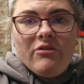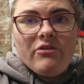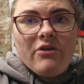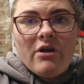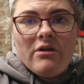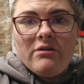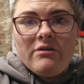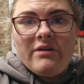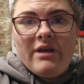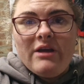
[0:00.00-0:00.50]

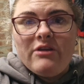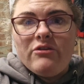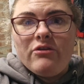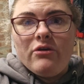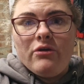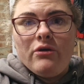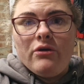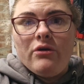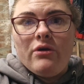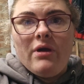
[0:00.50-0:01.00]
Starting day
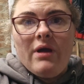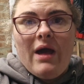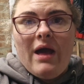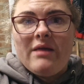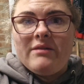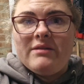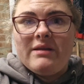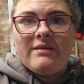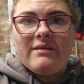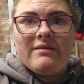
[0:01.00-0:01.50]
two,
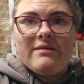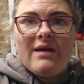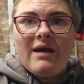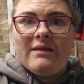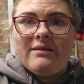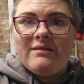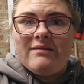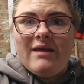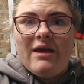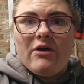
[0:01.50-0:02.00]
athletes
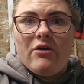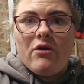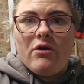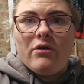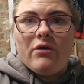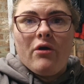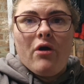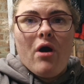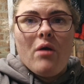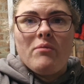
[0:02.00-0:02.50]
had to take
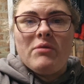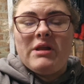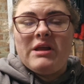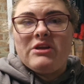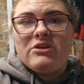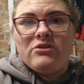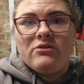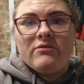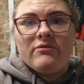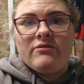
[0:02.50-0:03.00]
on a
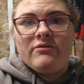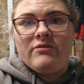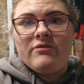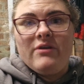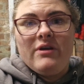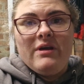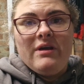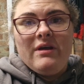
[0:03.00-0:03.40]
combination of